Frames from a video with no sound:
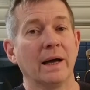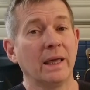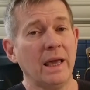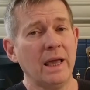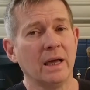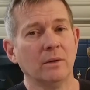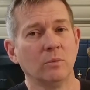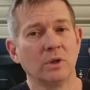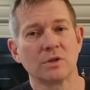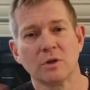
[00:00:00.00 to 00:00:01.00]
I can
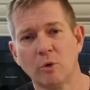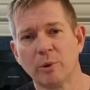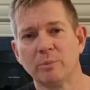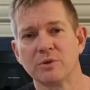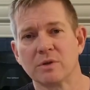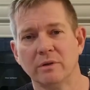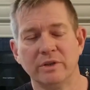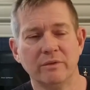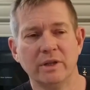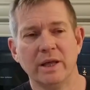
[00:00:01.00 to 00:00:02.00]
with the sole purpose of giving